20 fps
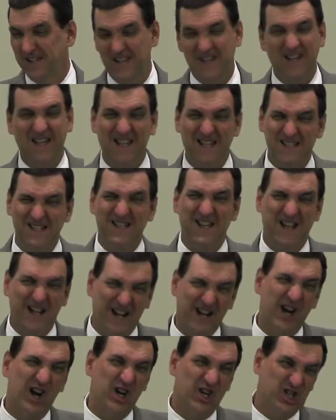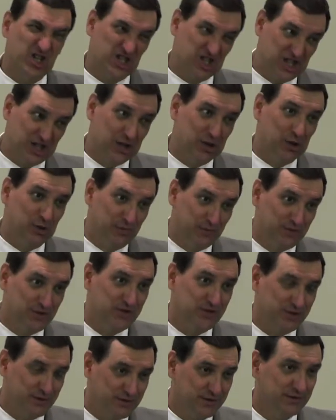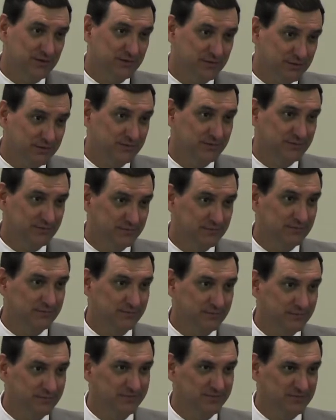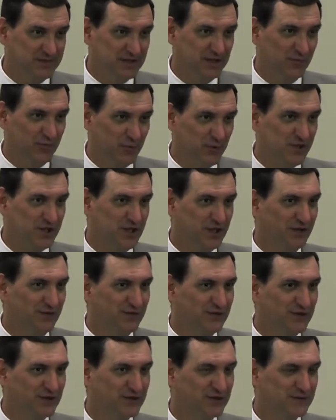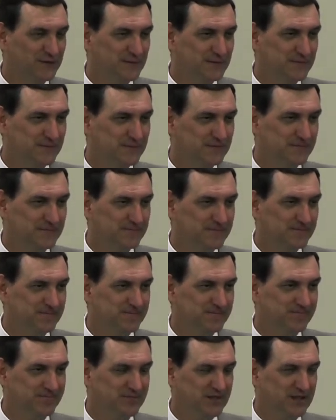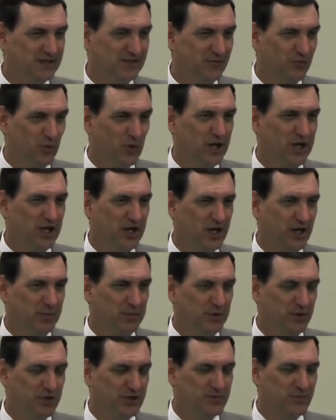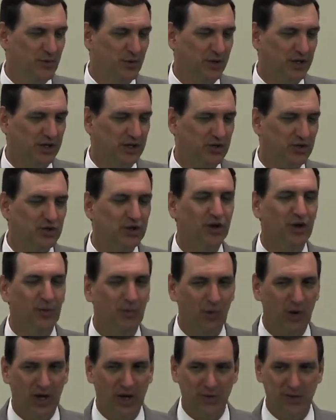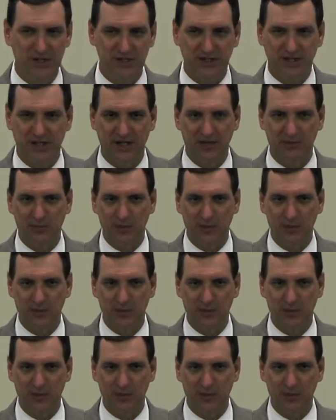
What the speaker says: less like ourselves if we're selfish. If we can help you this morning, you come while we stand.